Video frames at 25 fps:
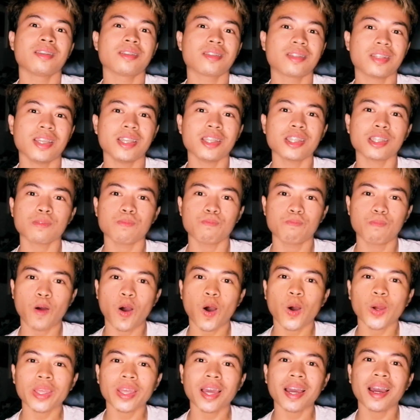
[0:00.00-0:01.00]
since
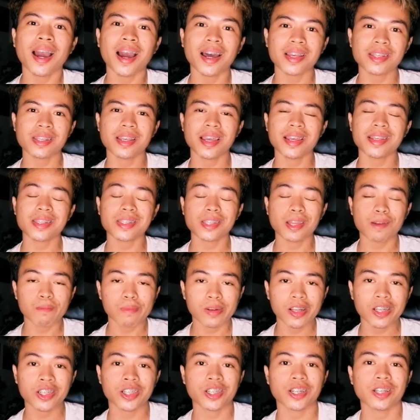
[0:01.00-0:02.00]
Boya has
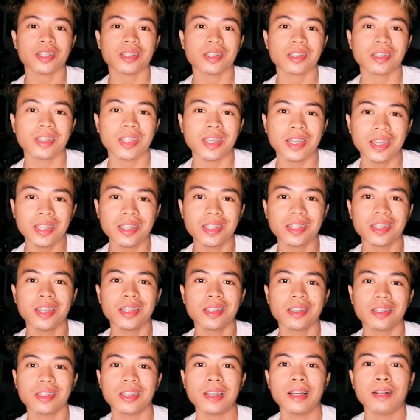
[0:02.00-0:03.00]
established since
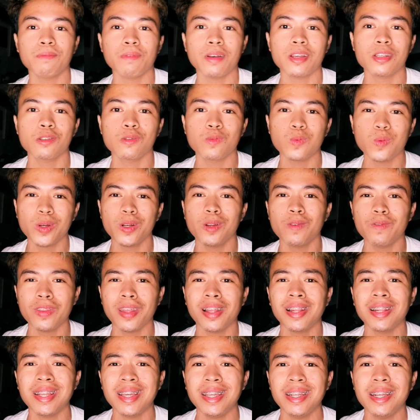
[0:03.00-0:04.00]
itself as one of
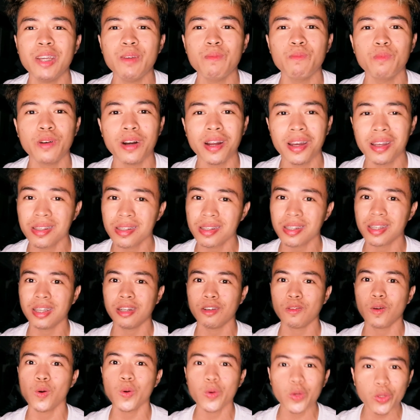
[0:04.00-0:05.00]
the leading brands
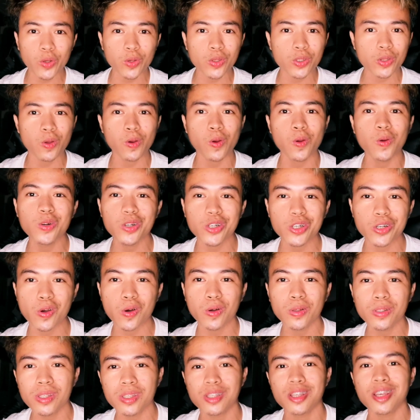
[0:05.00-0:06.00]
in audio
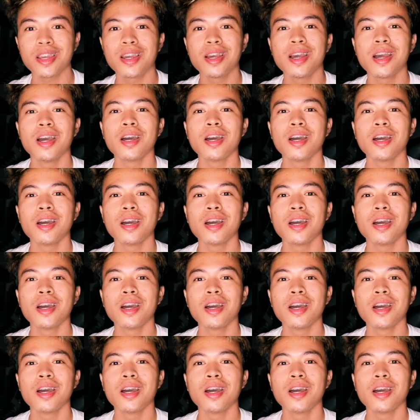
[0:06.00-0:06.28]
solutions,